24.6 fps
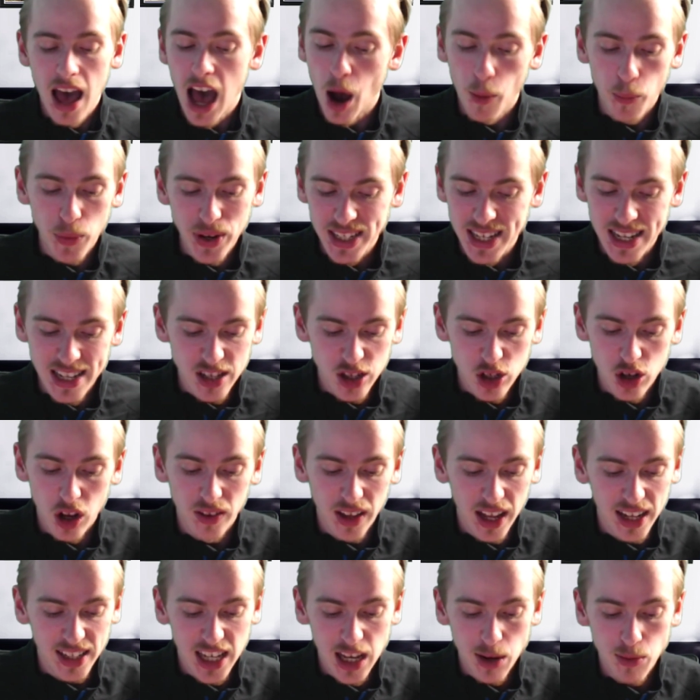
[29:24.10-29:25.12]
And we didn't on
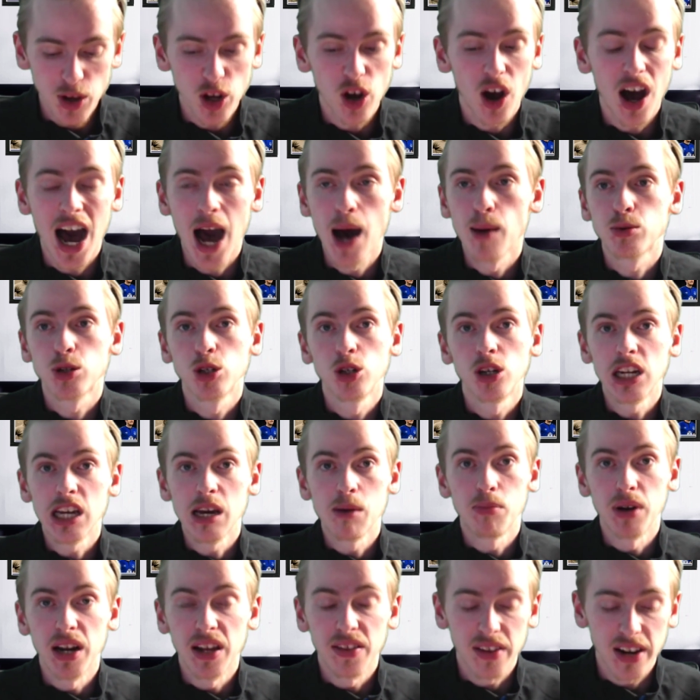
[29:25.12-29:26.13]
that day. We got absolutely
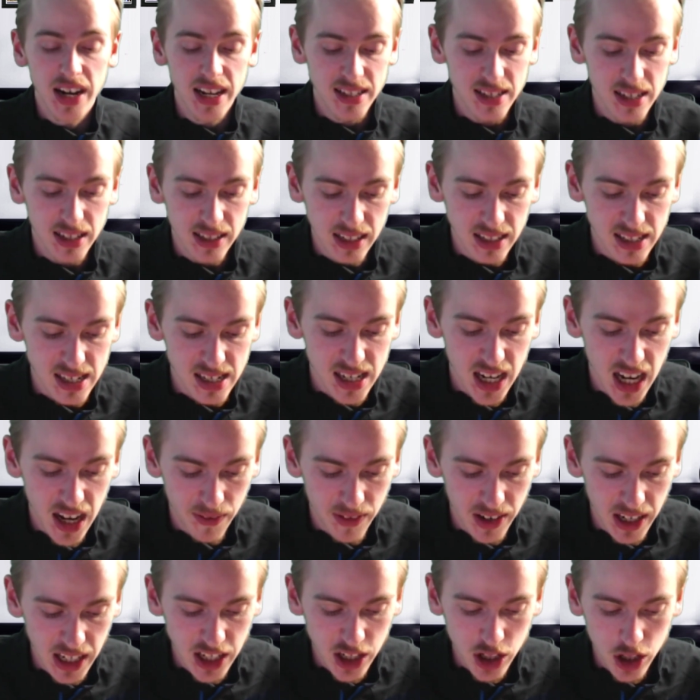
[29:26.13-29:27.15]
obliterated, and
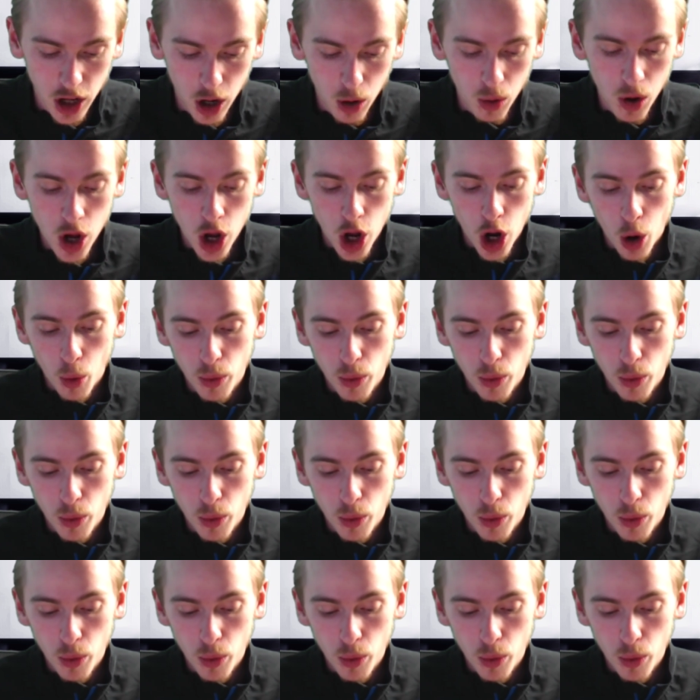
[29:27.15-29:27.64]
deservedly so.